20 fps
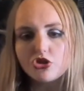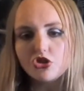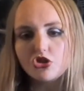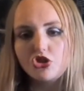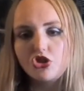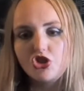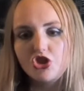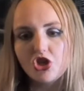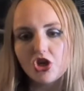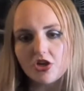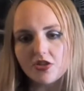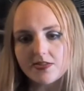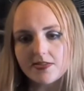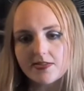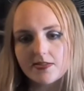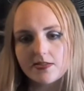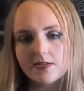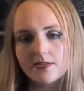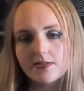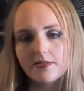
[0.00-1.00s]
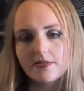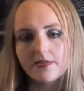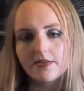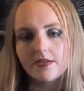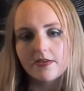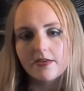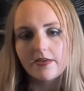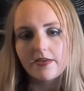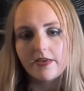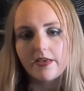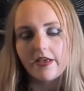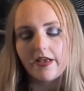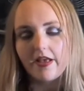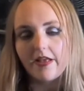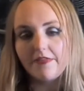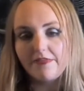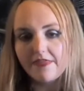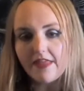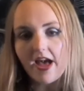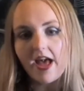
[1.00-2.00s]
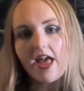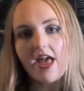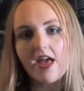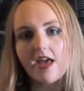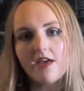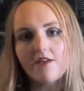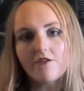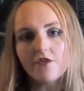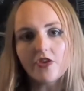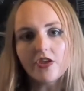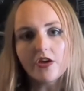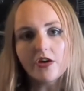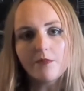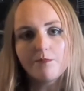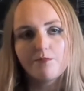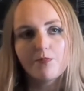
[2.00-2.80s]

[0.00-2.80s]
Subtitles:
just in that area.